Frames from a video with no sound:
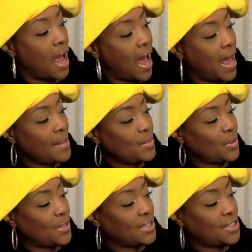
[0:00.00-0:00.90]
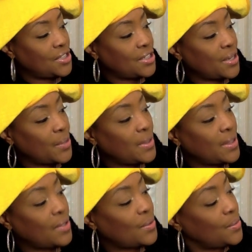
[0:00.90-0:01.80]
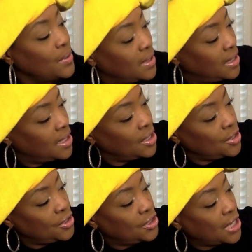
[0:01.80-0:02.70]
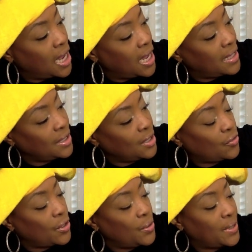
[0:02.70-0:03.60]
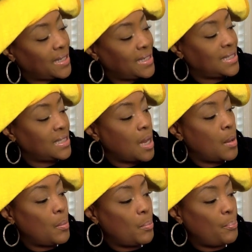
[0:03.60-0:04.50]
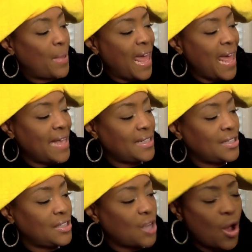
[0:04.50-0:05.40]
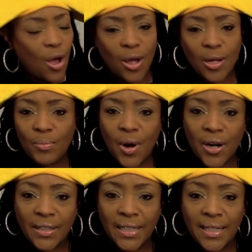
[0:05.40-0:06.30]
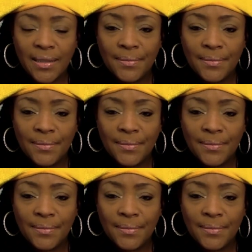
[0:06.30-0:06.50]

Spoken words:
I am going to share with you John Grogan's Bad Dog Marley.